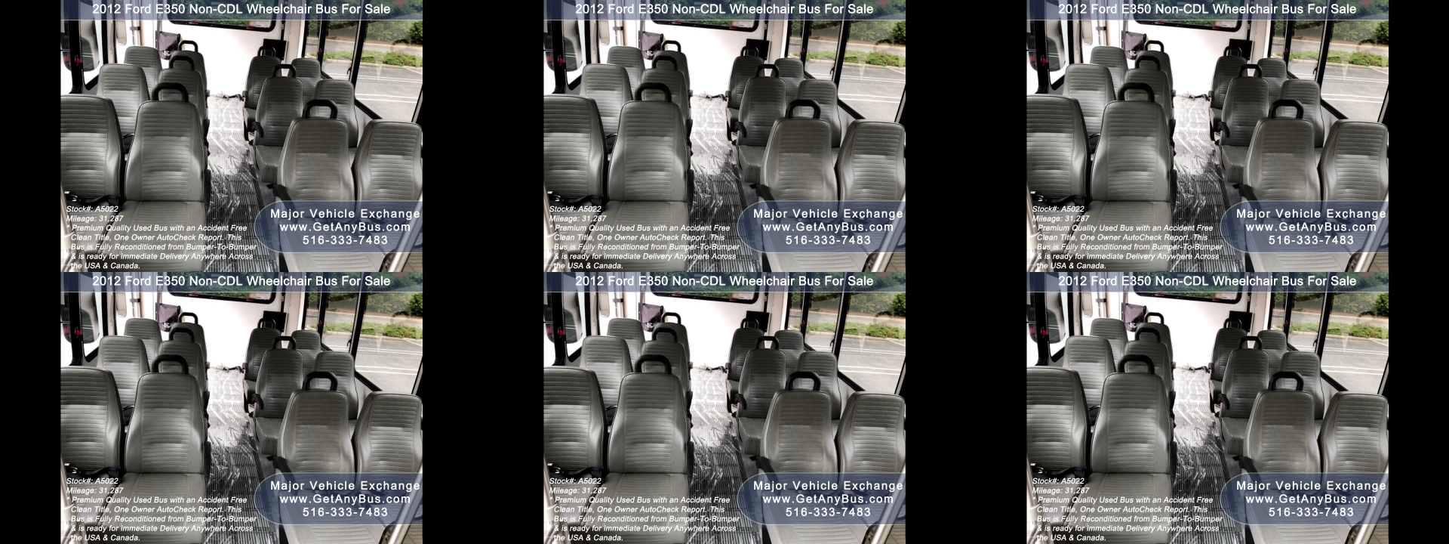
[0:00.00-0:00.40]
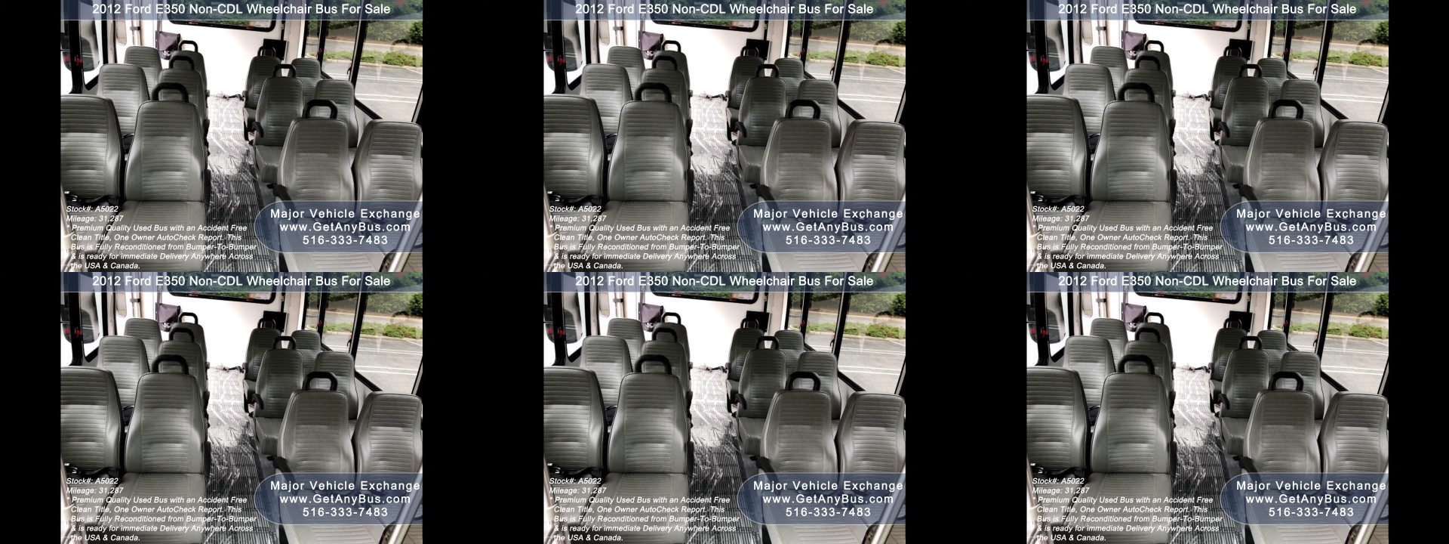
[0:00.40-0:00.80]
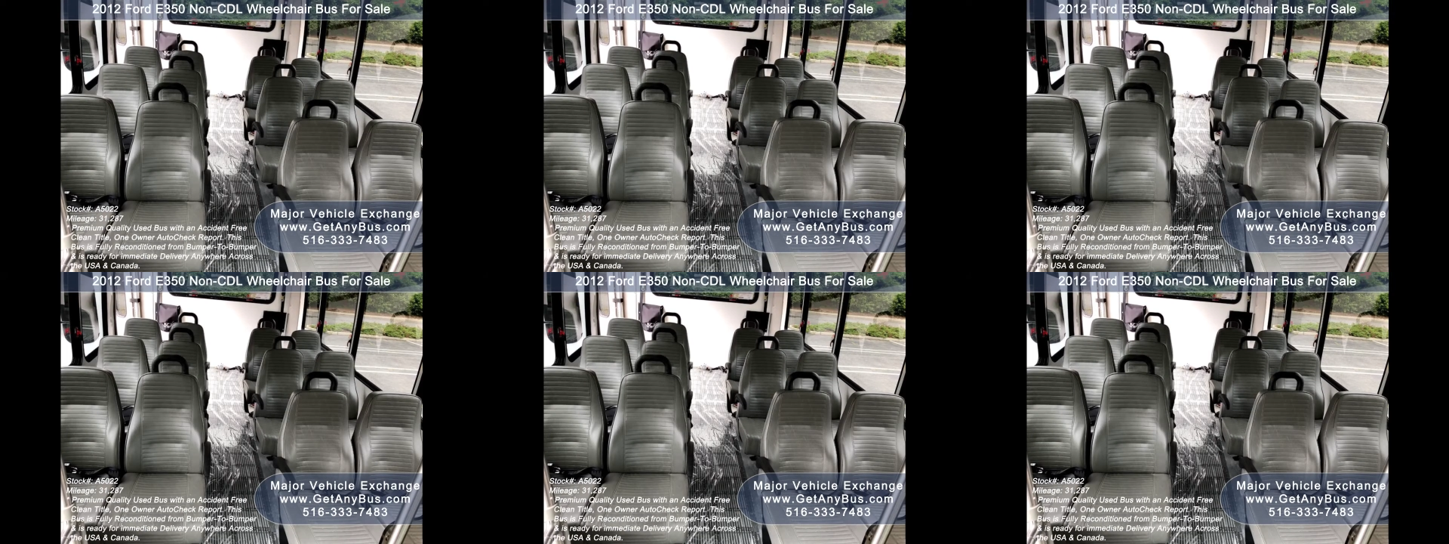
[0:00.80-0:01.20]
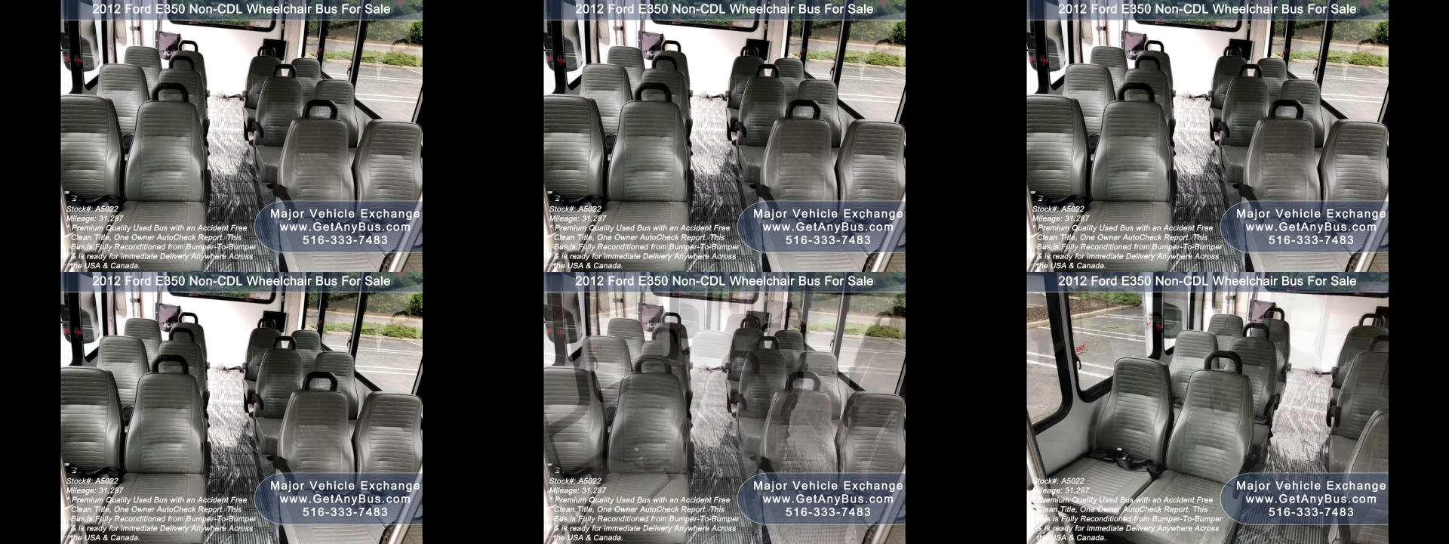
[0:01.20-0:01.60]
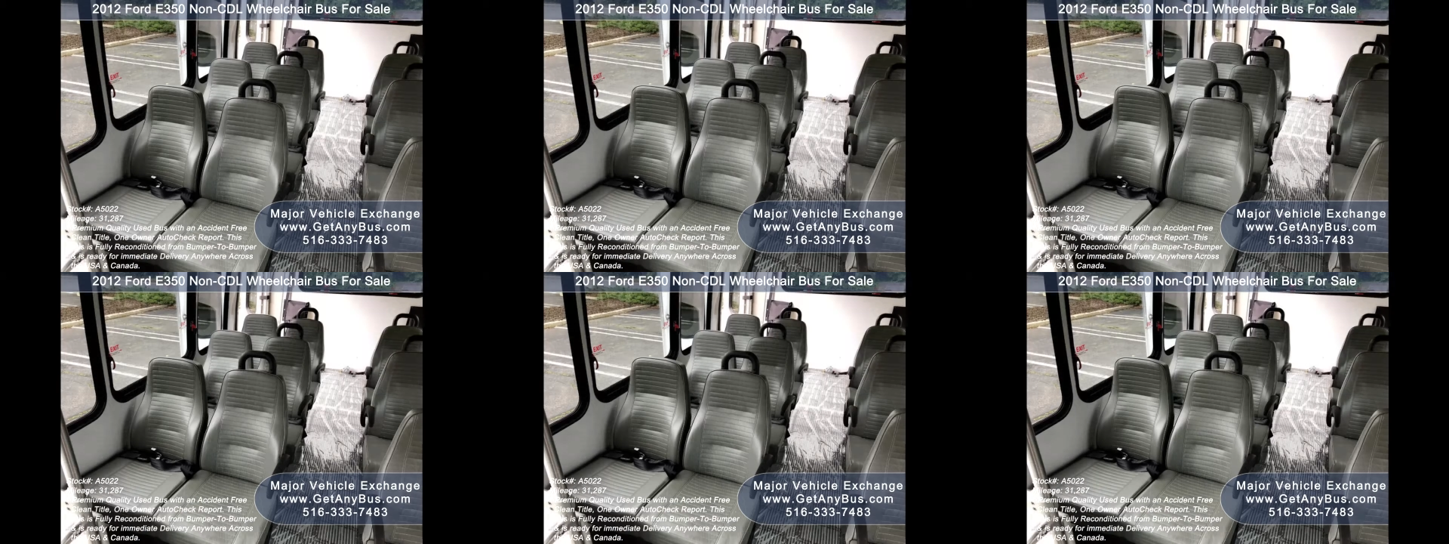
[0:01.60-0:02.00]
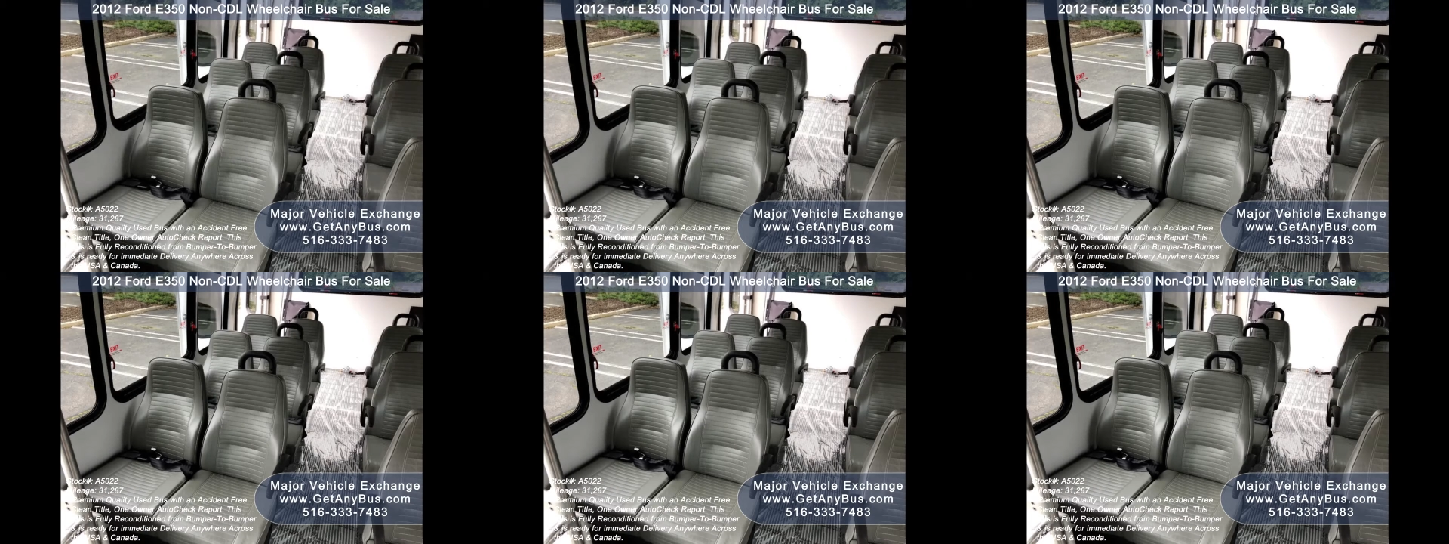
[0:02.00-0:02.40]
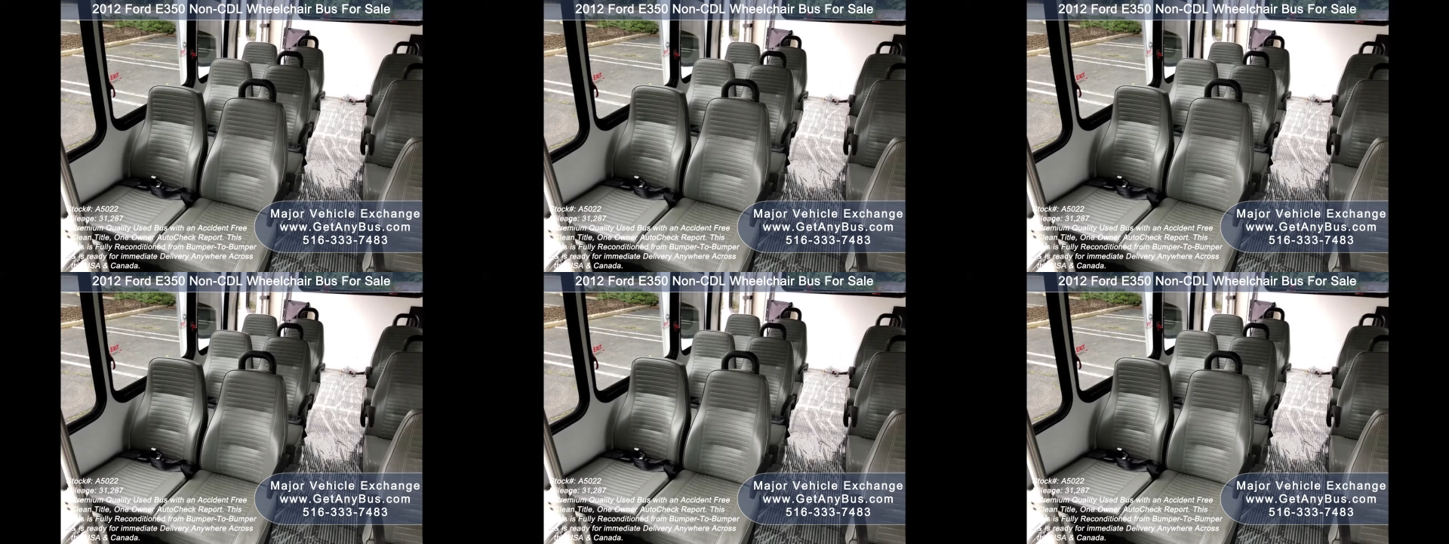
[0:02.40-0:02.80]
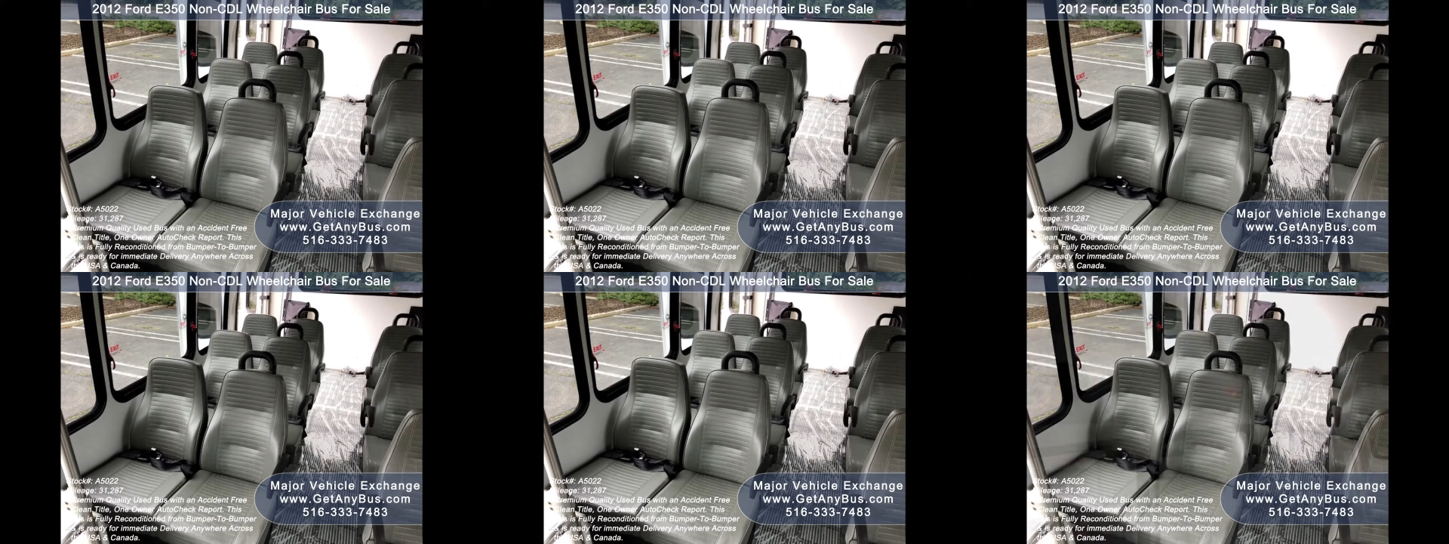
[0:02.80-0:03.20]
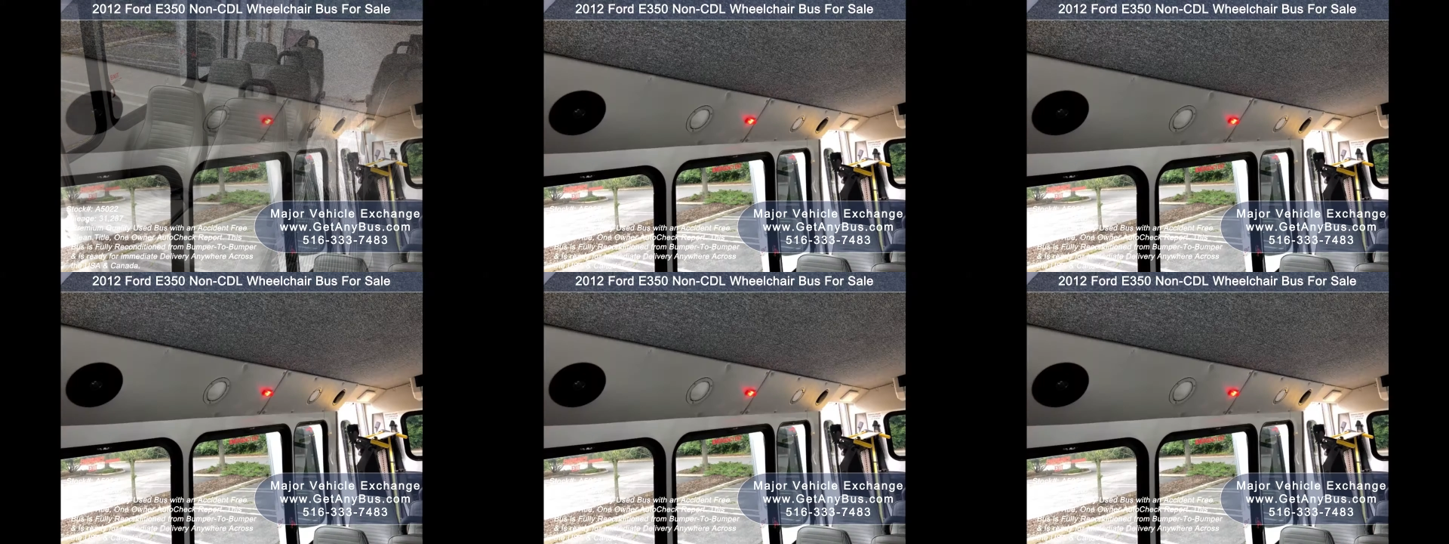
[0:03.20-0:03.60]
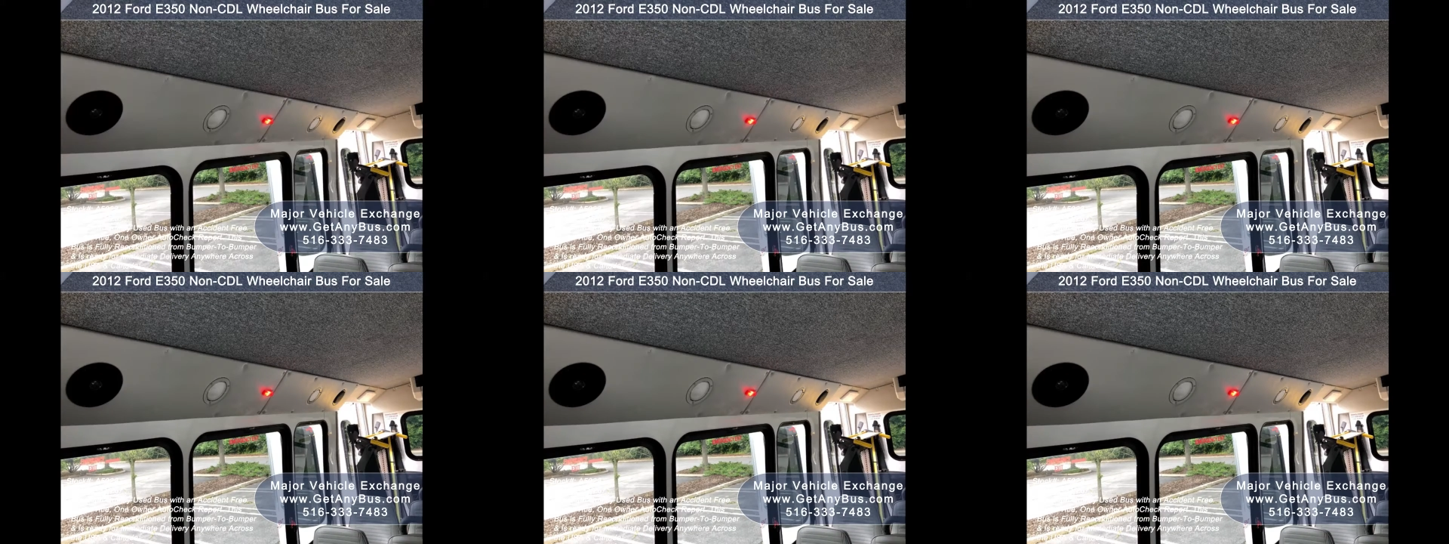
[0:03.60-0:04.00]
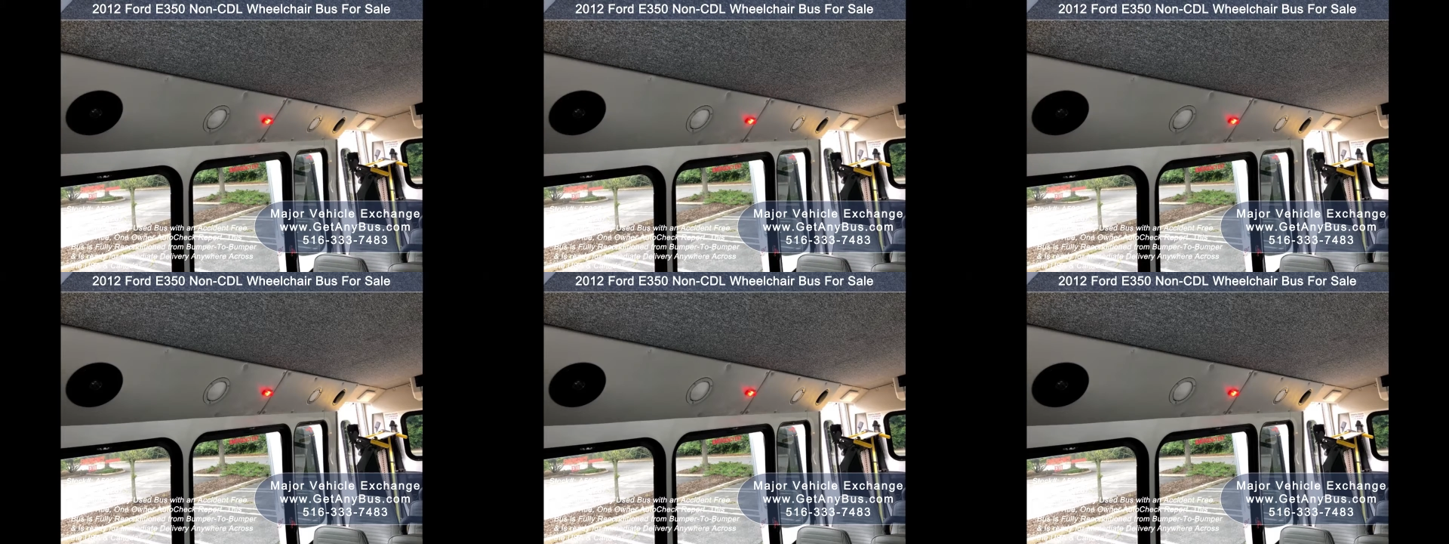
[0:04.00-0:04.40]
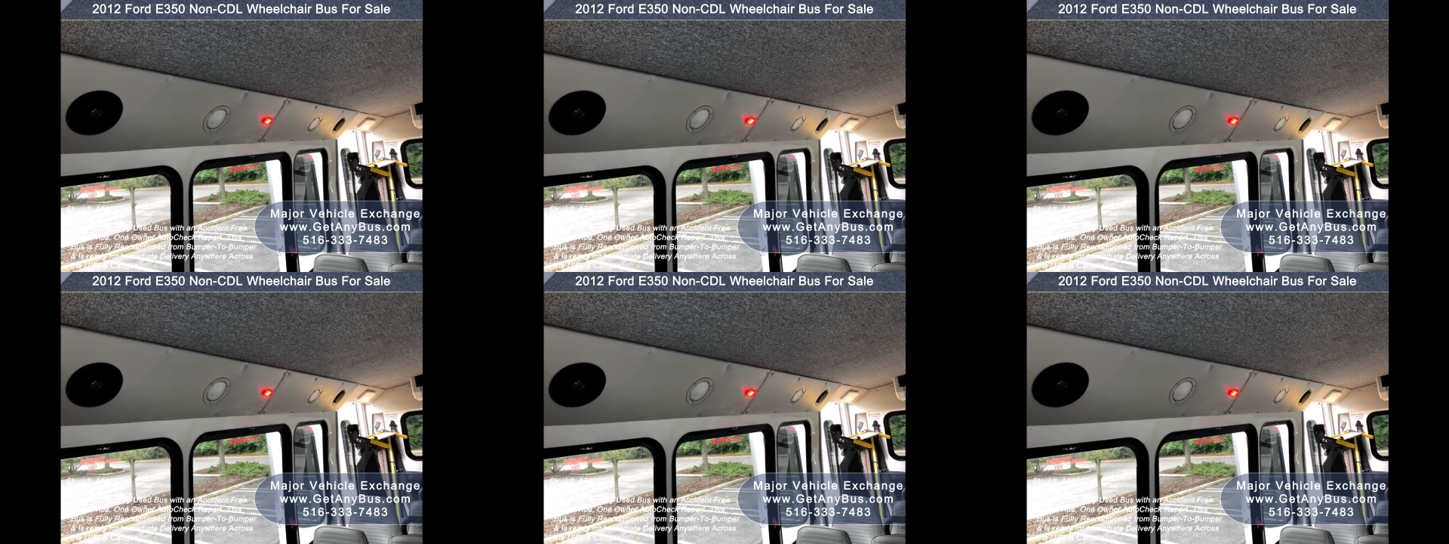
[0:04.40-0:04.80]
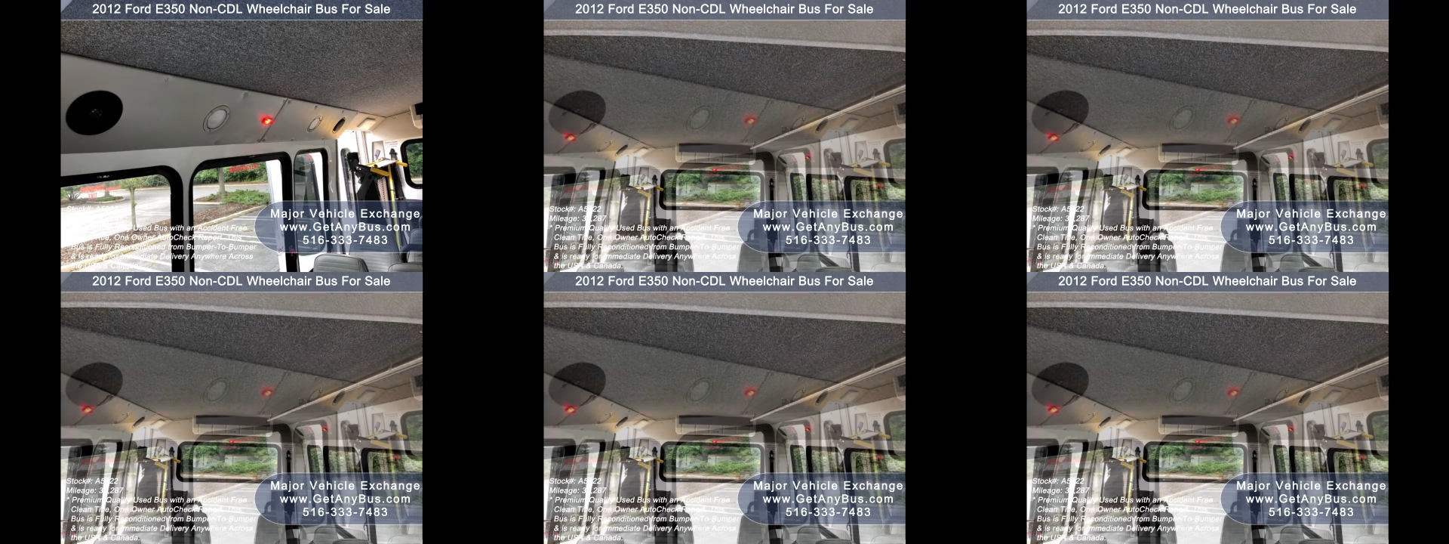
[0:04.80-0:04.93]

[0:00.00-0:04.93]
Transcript: No face is visible, so there are no lips to read.